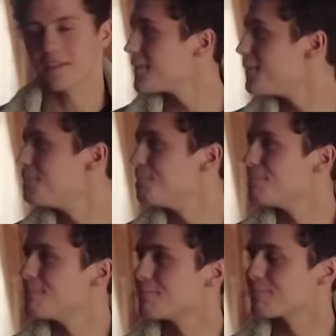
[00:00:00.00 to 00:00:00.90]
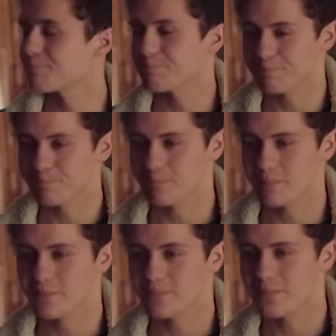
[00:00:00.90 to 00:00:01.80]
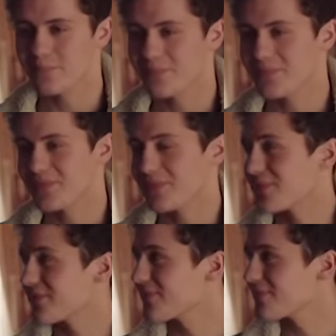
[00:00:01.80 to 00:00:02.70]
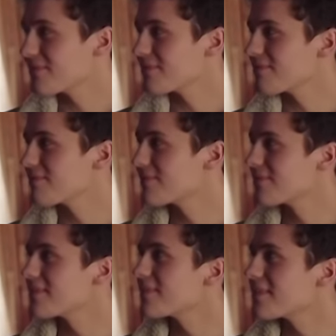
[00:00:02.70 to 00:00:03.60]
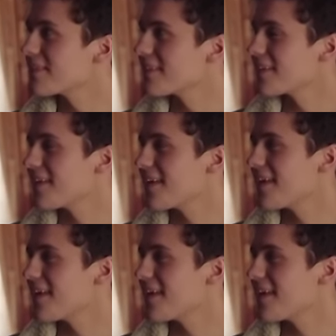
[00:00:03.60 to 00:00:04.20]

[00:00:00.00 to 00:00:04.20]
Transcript: (silent)